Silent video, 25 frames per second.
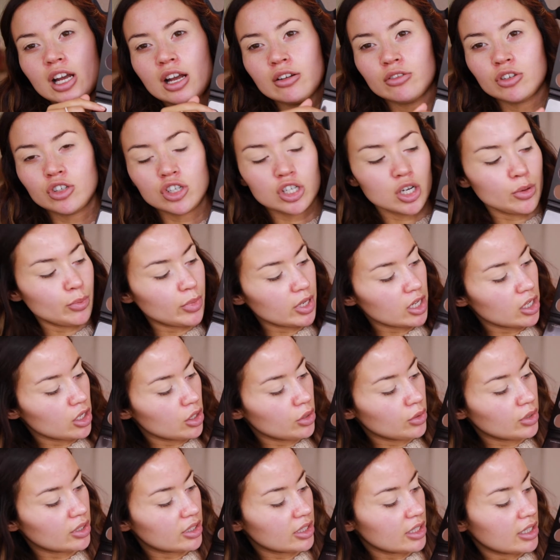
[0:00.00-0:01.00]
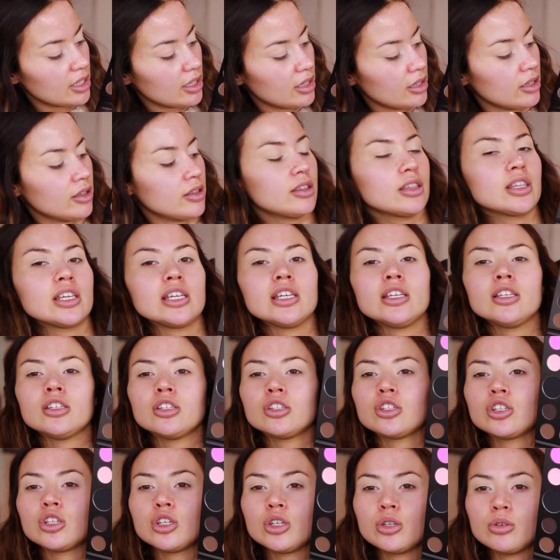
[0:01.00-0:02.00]
I'm gonna be using these
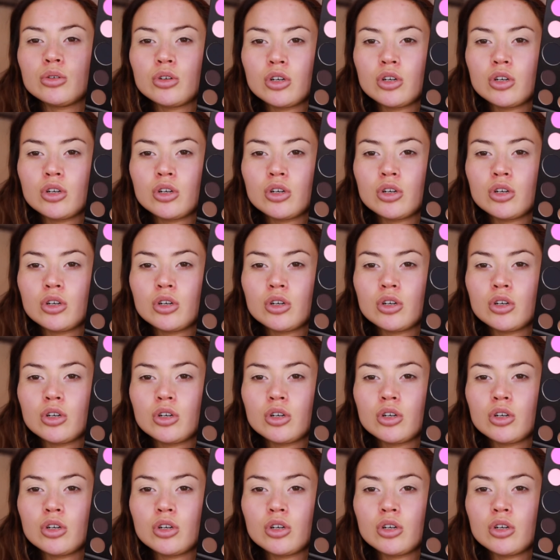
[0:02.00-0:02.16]
2